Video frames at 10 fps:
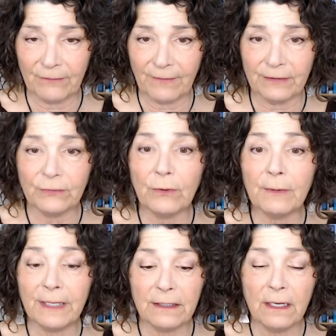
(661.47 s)
event.
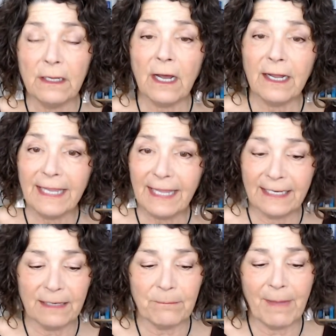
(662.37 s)
So it
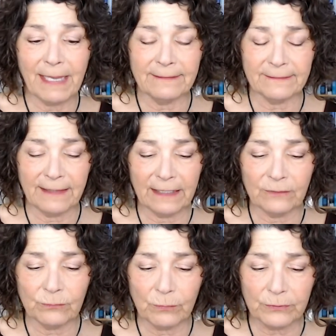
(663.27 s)
makes
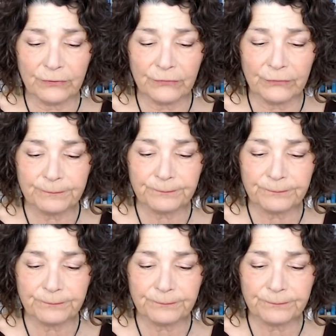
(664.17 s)
things worse.